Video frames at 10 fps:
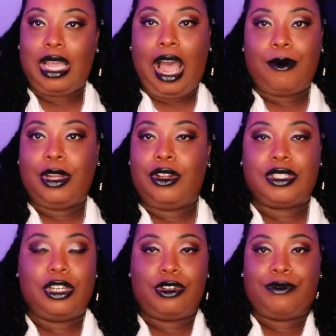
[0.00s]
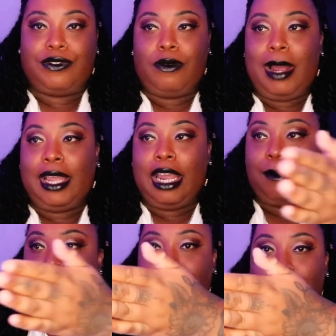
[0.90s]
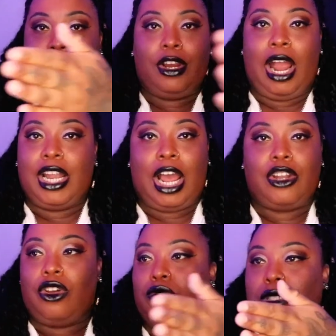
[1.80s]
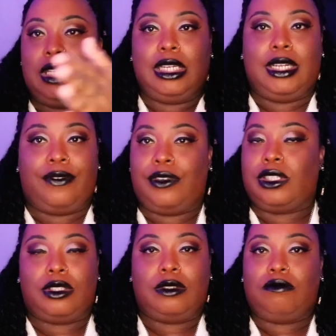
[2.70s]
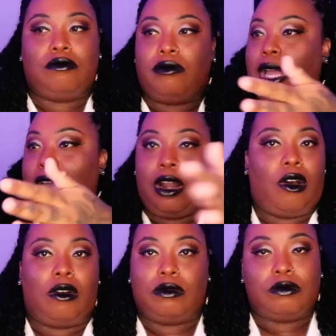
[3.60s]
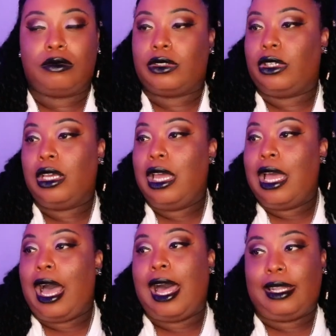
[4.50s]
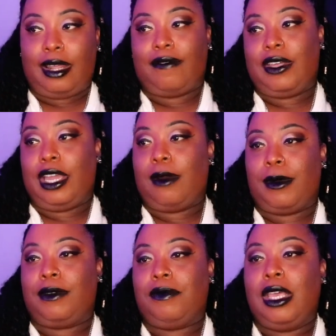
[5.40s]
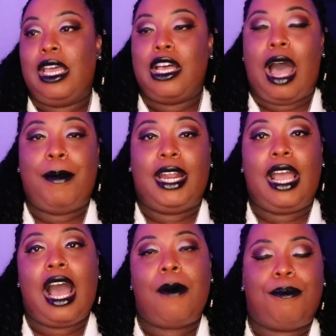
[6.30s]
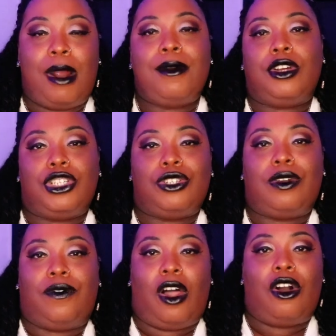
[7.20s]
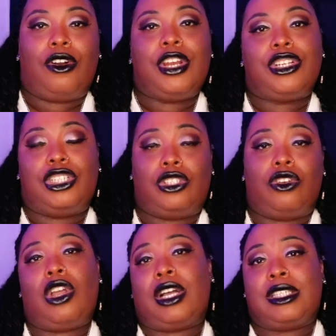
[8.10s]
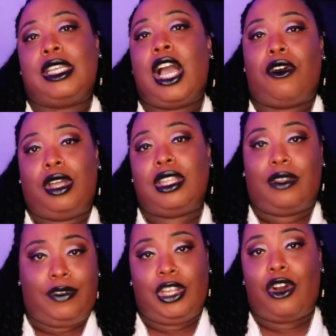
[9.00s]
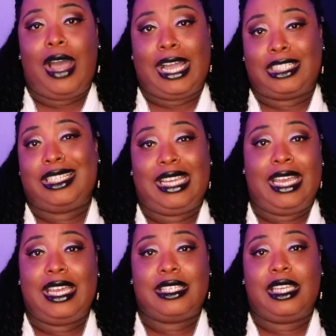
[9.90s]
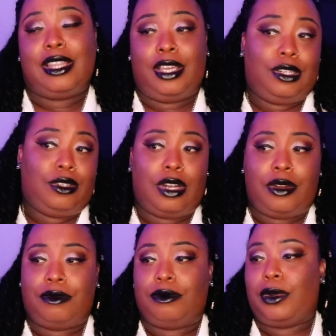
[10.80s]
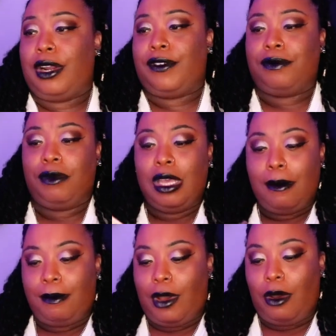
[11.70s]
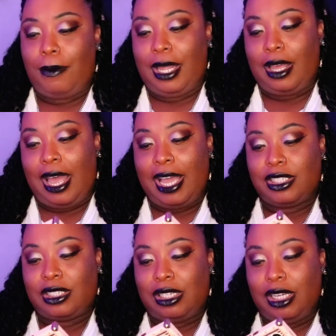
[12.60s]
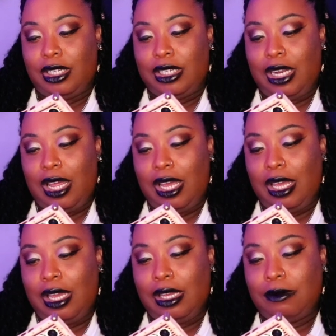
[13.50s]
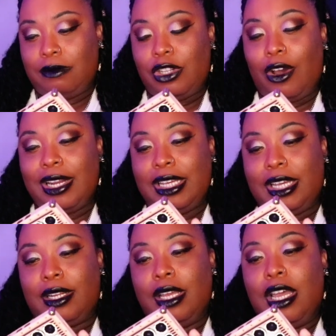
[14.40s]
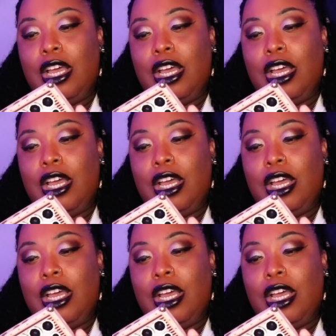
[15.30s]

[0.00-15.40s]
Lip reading: I really don't see no difference from my camera from here. I don't see a difference at all. I love the camera. But yeah, I'm probably going to shoot a vlog on here just so y'all can see how good the video actually is, and then, you know, whatever. Oh, but actually, did I? No, I did.